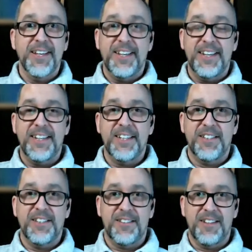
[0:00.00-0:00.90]

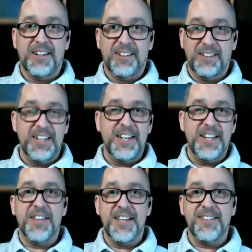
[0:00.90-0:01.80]
is
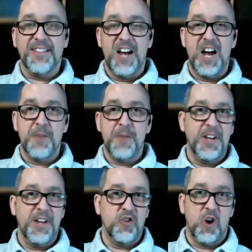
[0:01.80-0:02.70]
cleaning things up
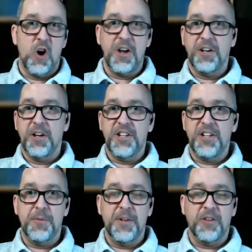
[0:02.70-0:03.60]
and drawing
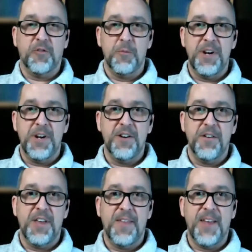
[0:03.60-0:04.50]
tidbits from here
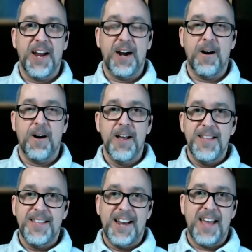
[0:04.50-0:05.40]
and there
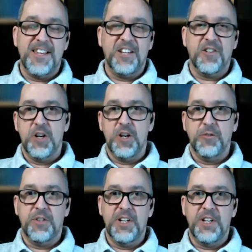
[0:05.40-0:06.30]
that I think
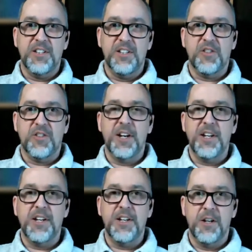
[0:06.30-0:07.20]
shows that he has
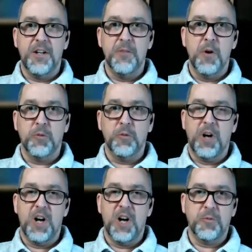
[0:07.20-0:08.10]
studied multiple
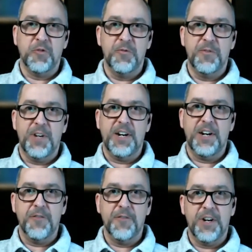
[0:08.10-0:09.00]
gospels
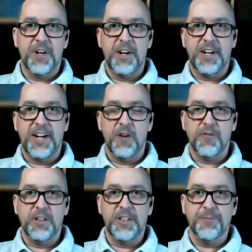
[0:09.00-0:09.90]
very, very
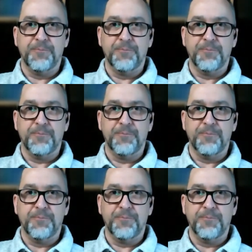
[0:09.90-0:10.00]
carefully.